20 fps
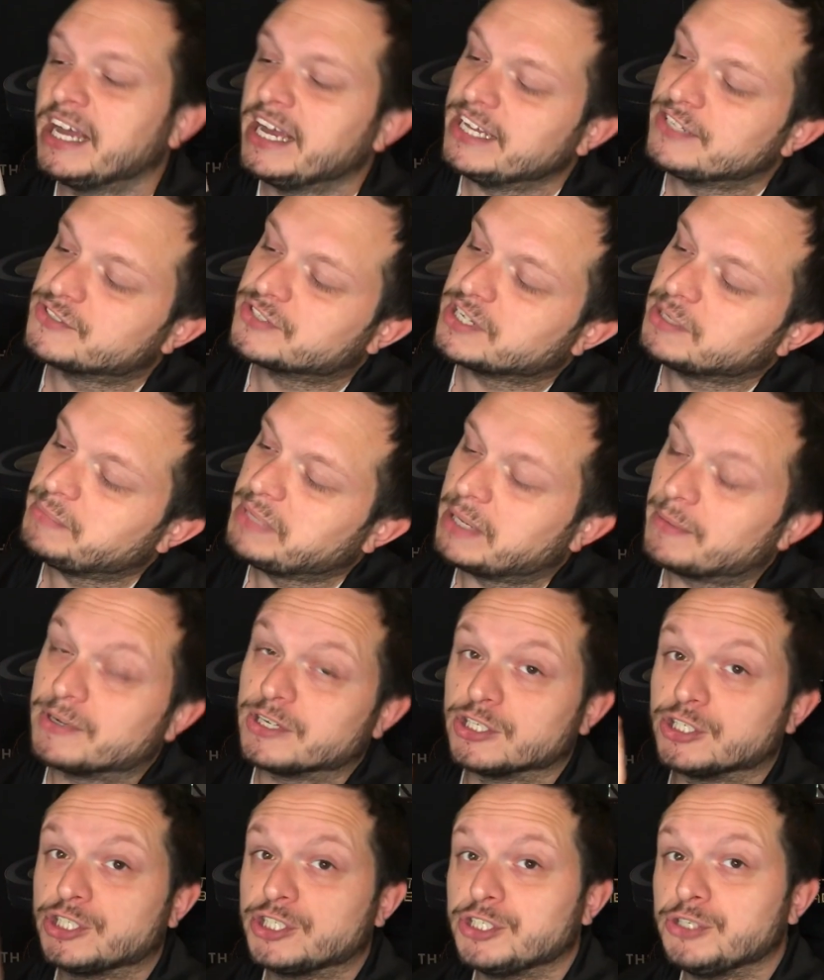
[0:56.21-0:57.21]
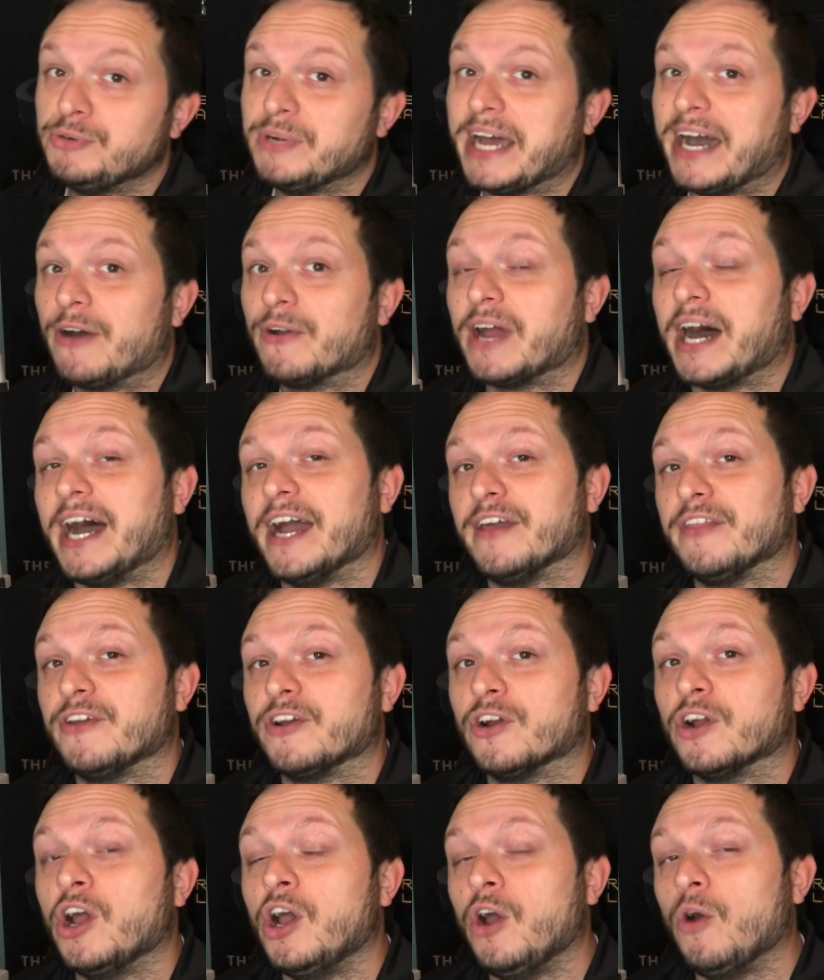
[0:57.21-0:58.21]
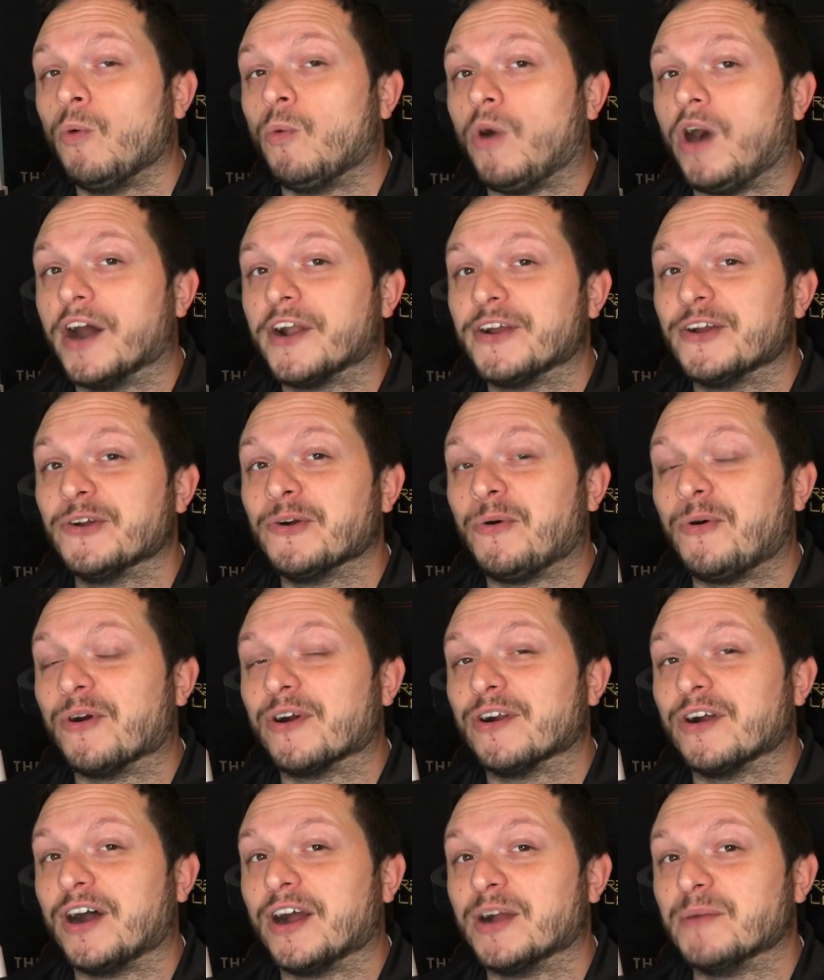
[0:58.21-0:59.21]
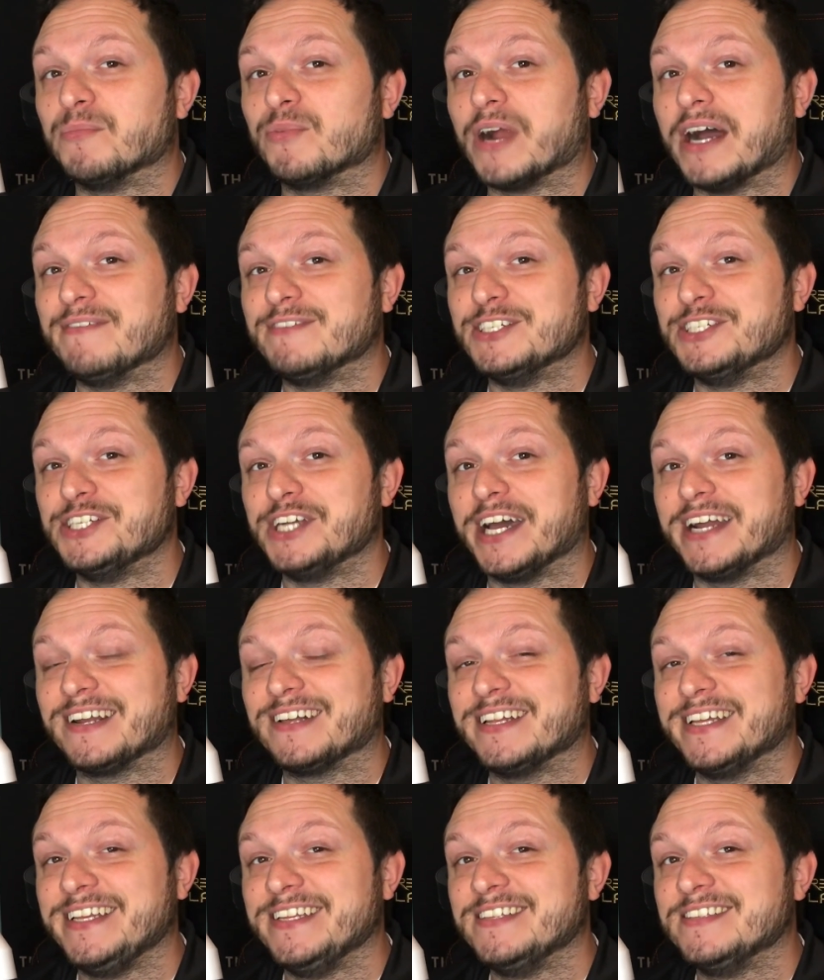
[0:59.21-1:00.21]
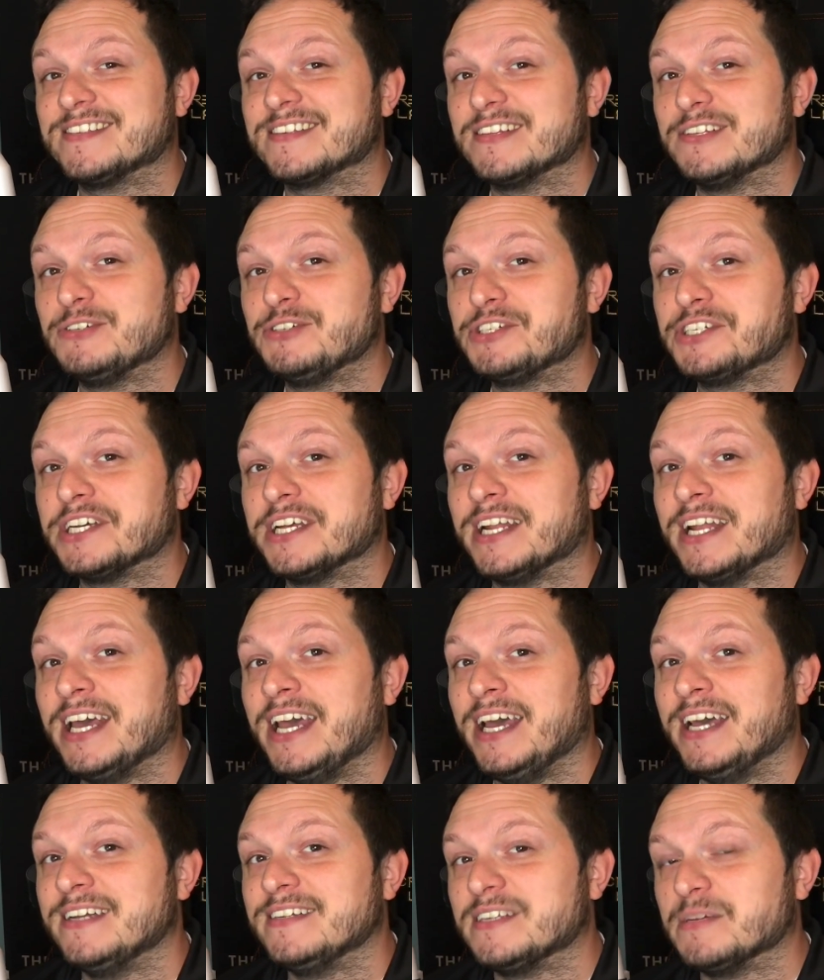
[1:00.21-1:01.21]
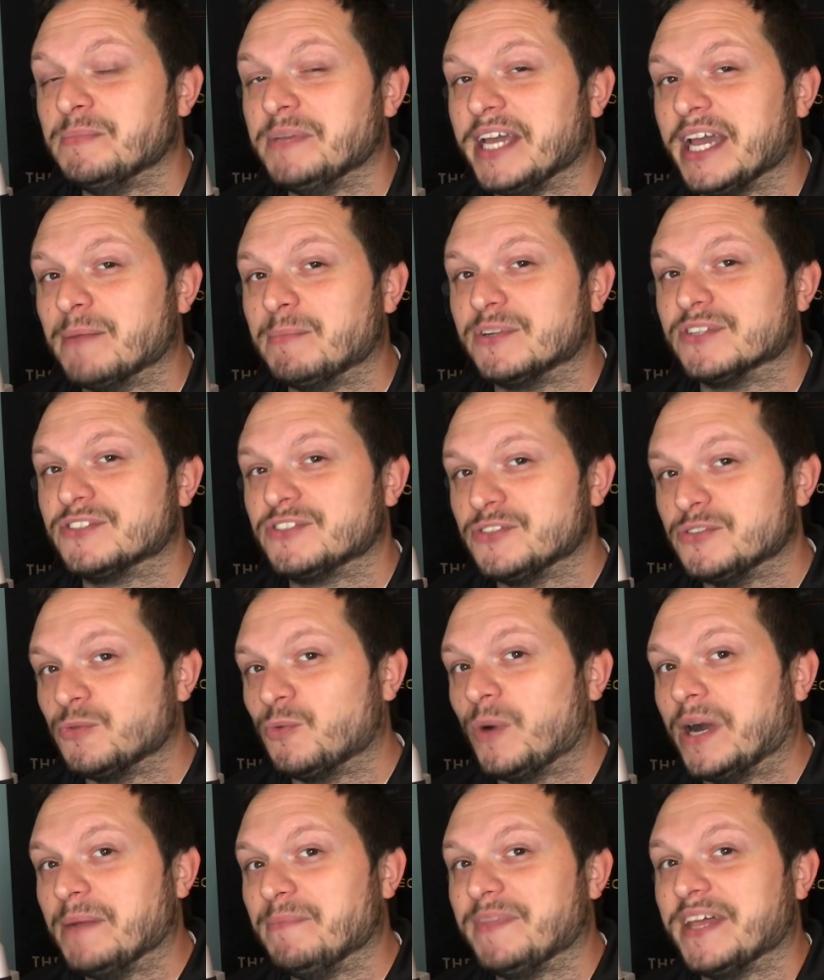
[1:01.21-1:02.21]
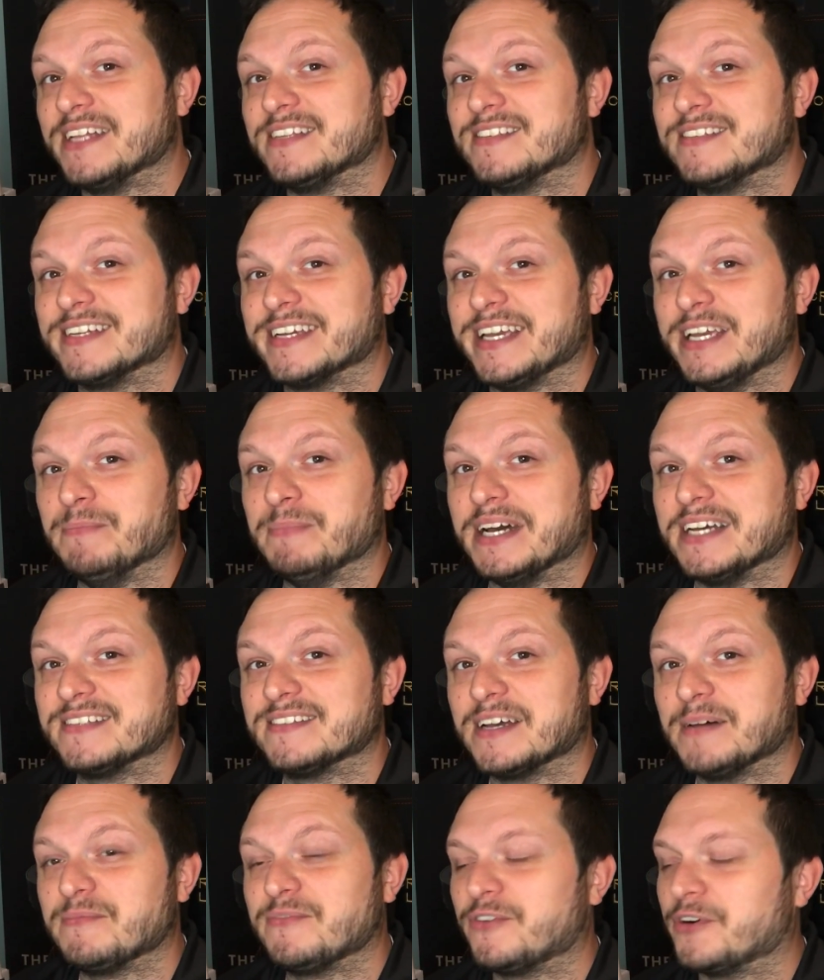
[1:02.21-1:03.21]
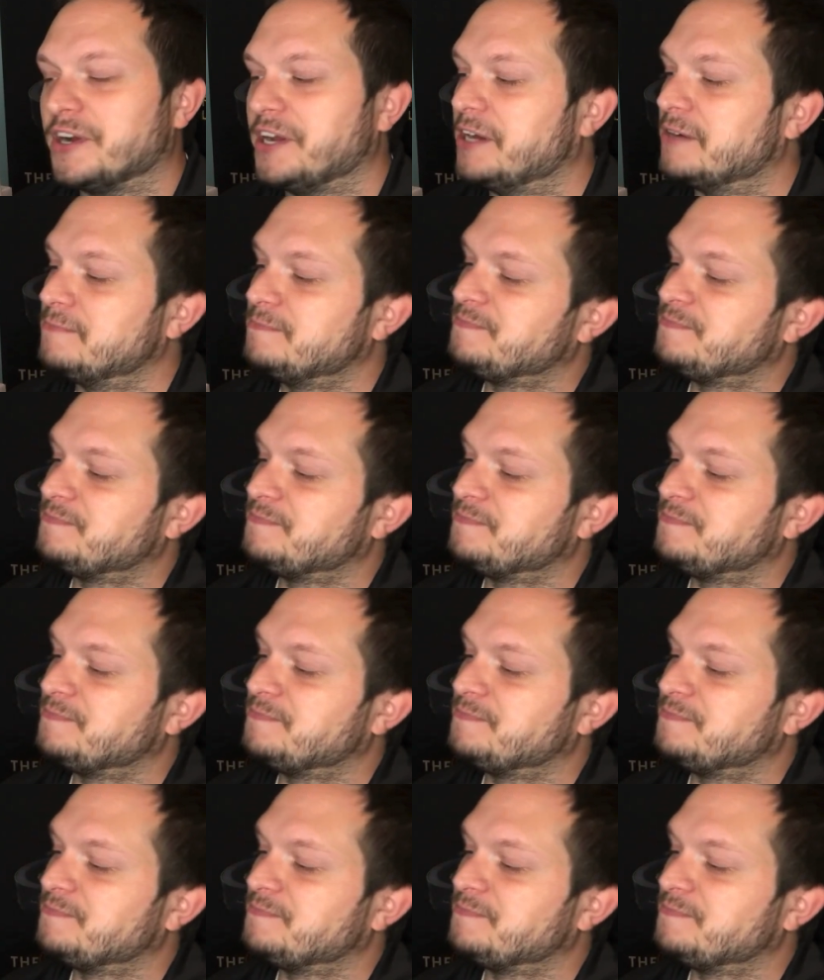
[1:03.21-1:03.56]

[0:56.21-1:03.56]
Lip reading: it's going to be able to shoot out either water or our Braava Jet cleaning solution to be able to wipe that sticky mess up for you.